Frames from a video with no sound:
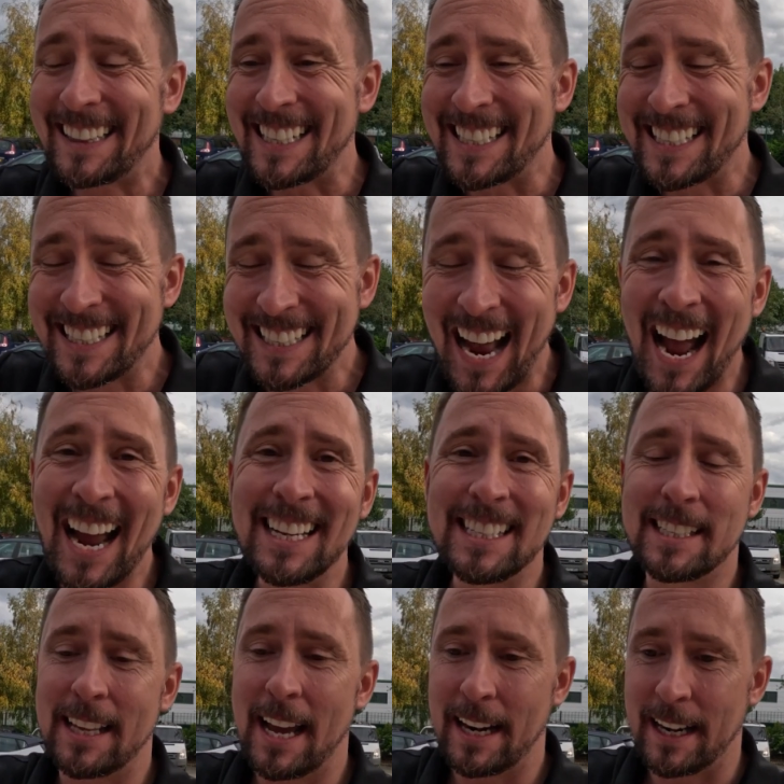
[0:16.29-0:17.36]
the
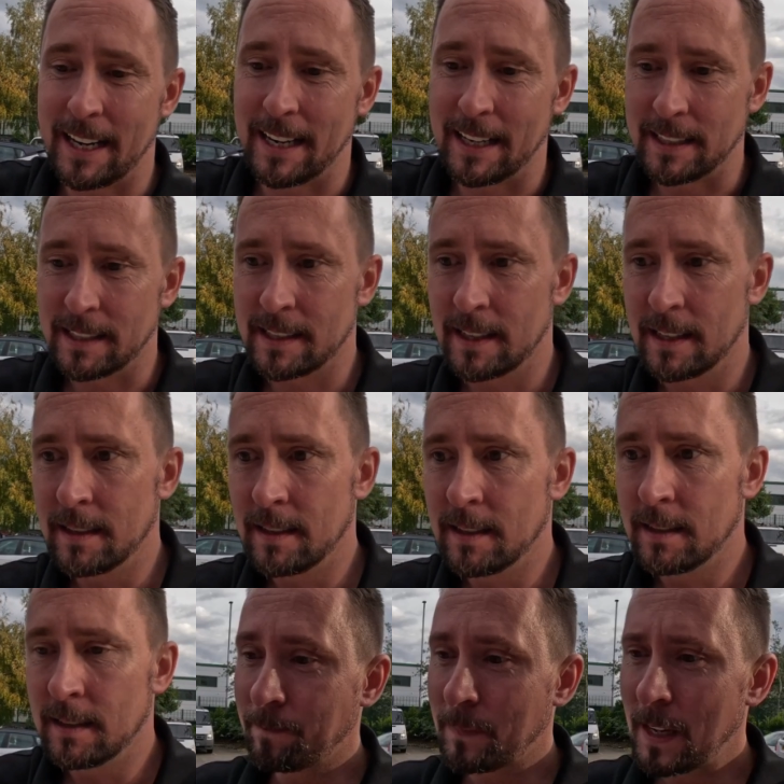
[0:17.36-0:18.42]
size that it is,
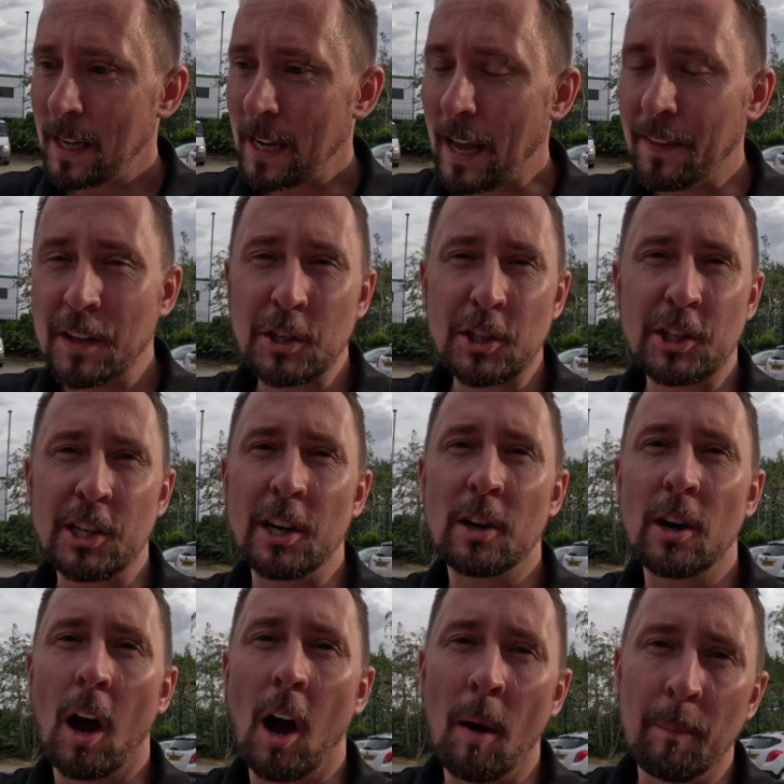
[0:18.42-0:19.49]
and the
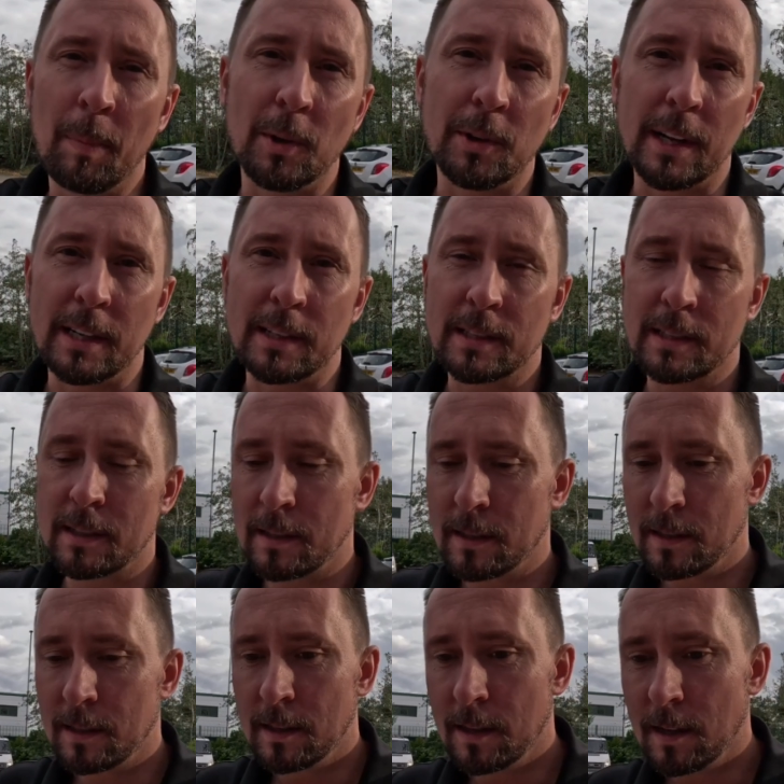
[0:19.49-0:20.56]
sheer humbleness
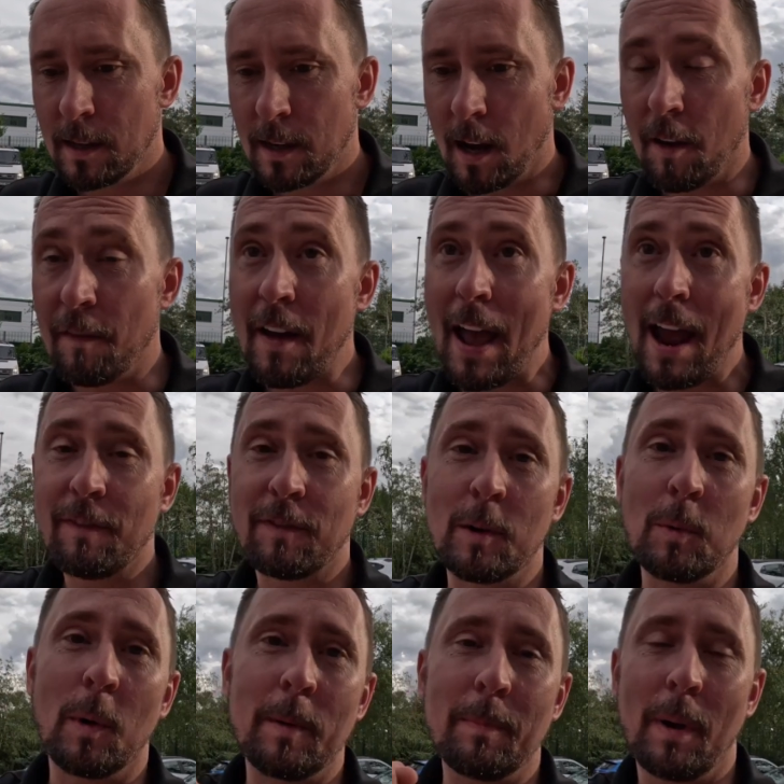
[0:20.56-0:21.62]
of
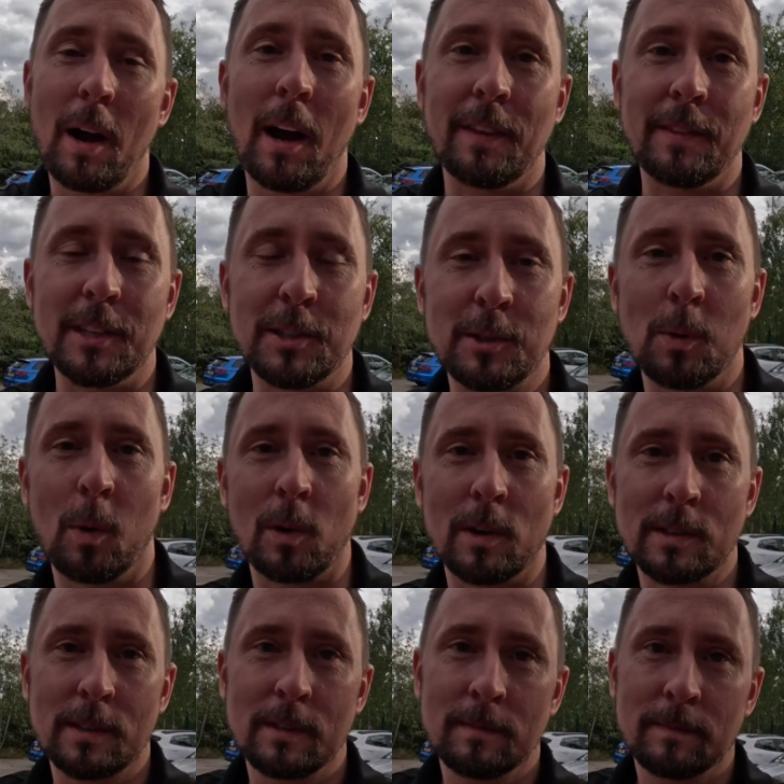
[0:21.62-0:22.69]
everyone behind these doors.